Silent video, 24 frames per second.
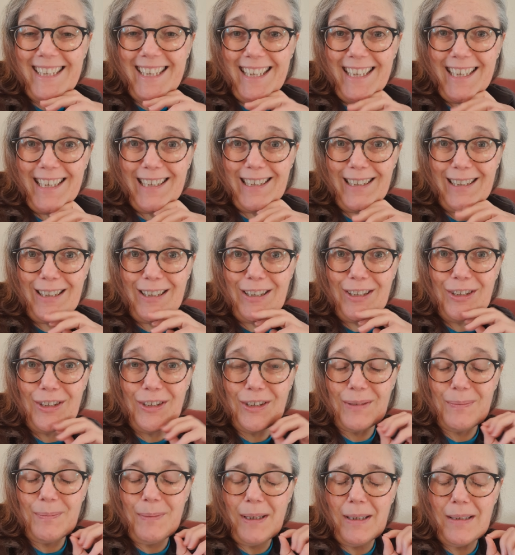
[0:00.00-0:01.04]
and it can
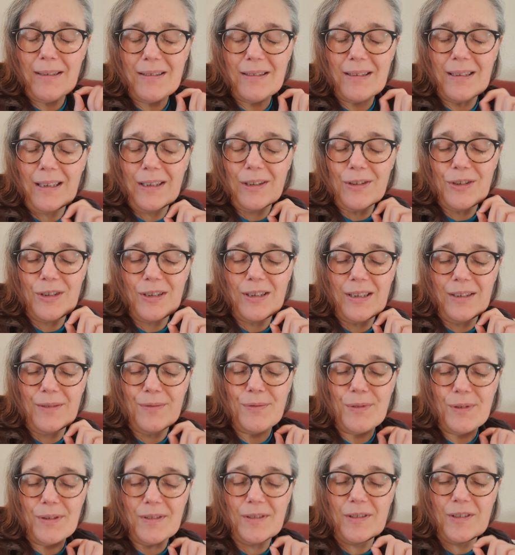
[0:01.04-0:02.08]
just make such a
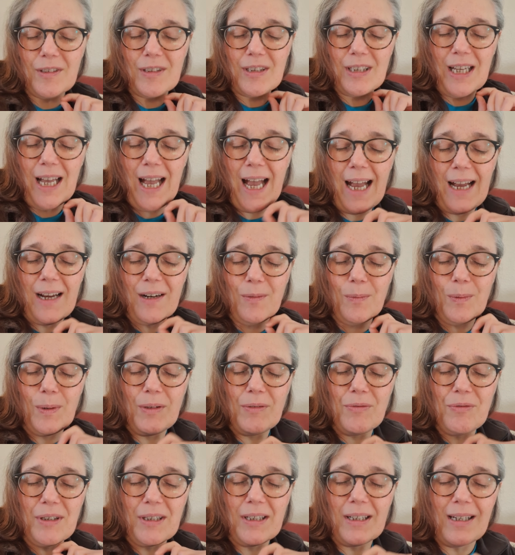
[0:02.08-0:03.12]
difference to how we
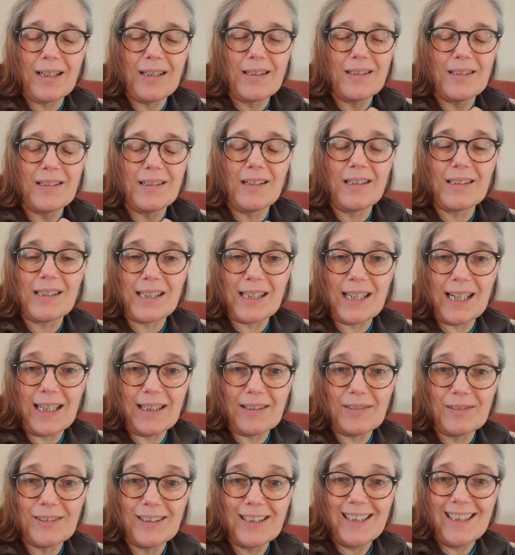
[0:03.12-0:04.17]
feel inside and
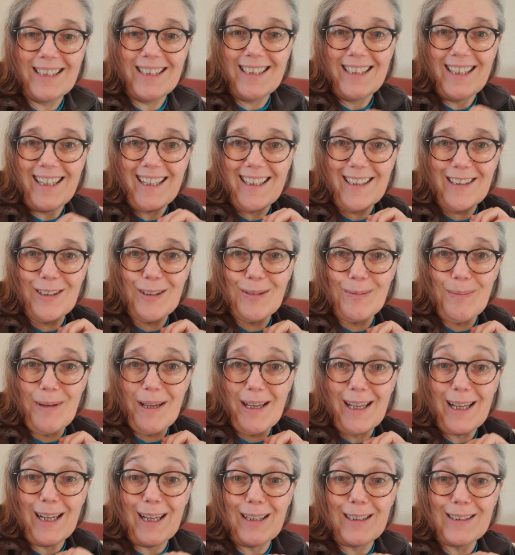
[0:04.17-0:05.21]
out and can
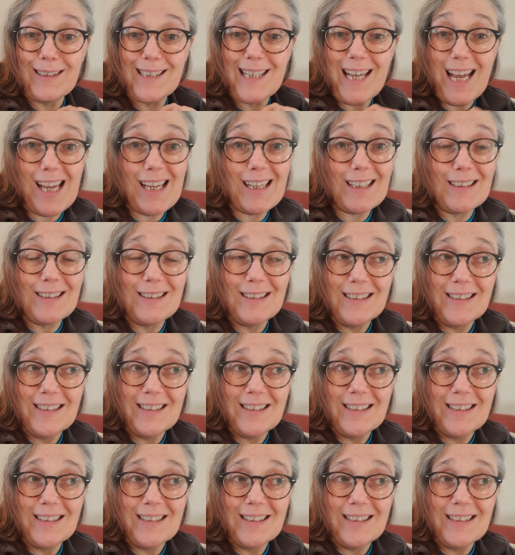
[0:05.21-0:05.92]
make our day